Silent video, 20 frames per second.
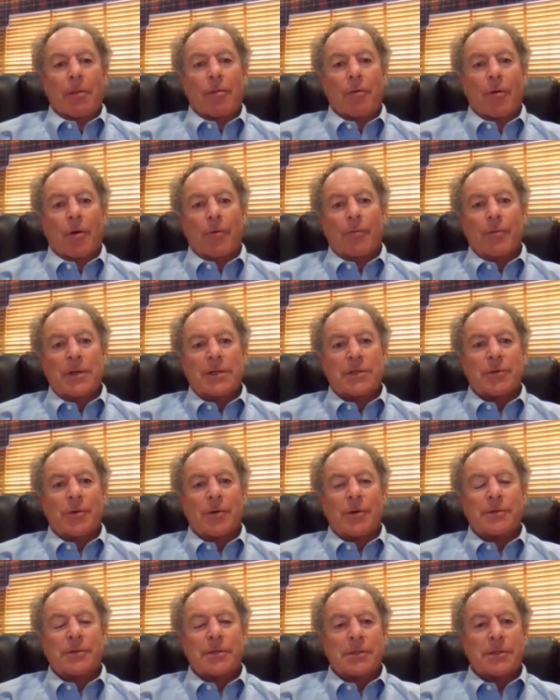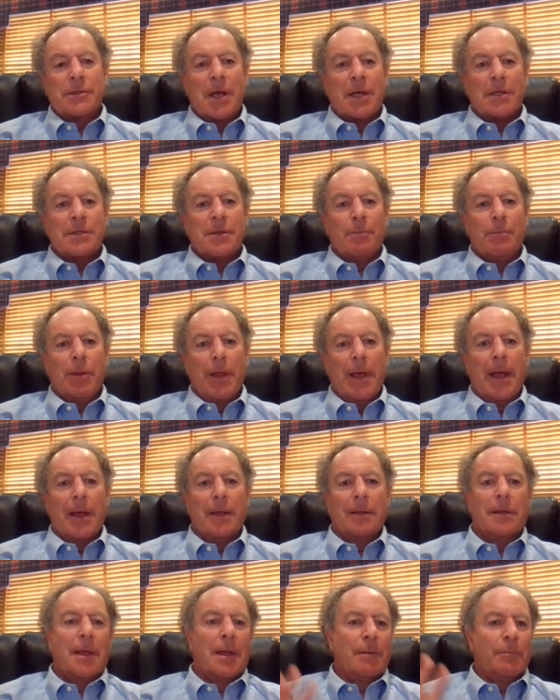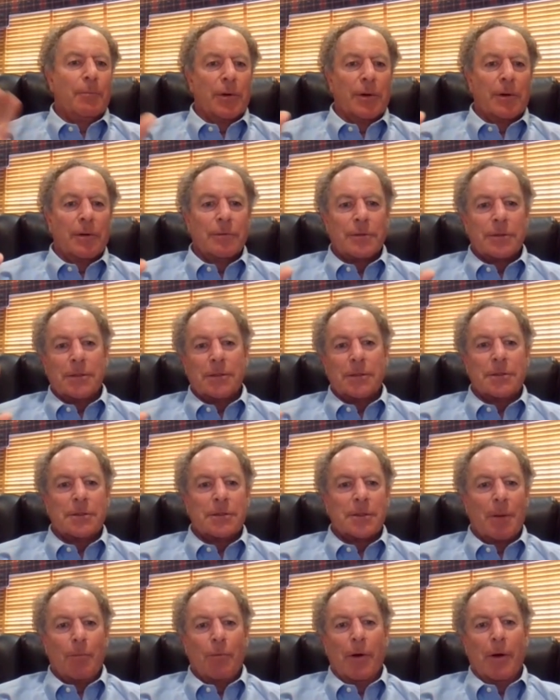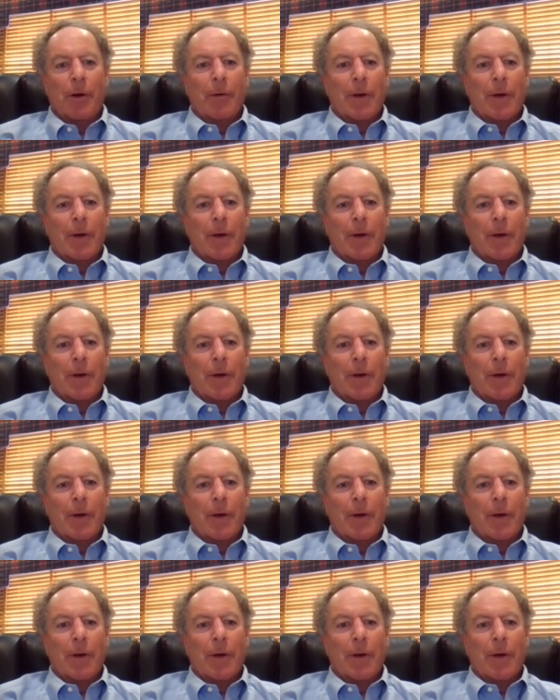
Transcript: Thor Resources has a plant that produces somewhere